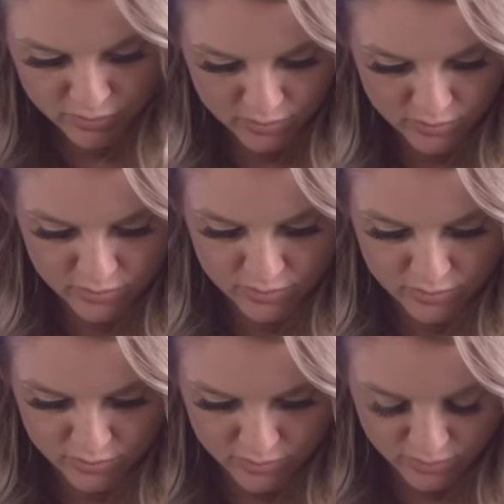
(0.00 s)

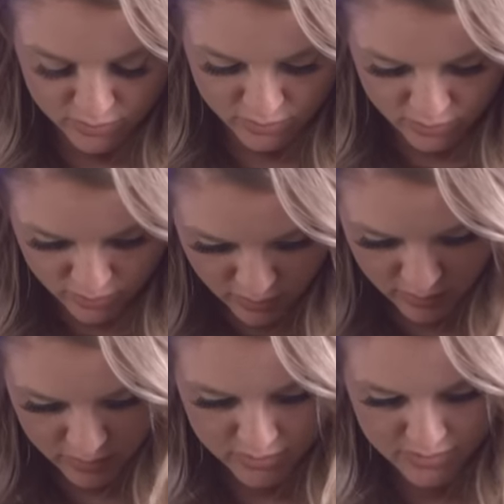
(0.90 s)

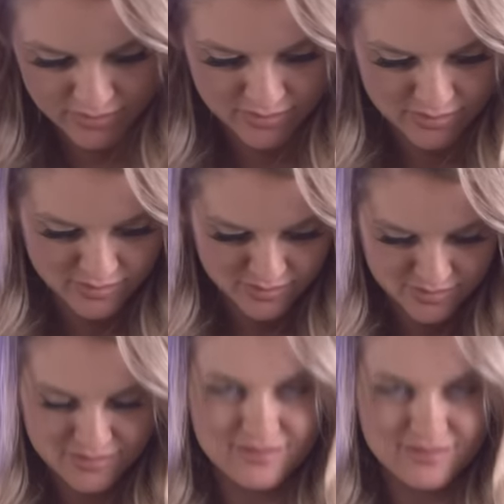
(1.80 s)
[no speech]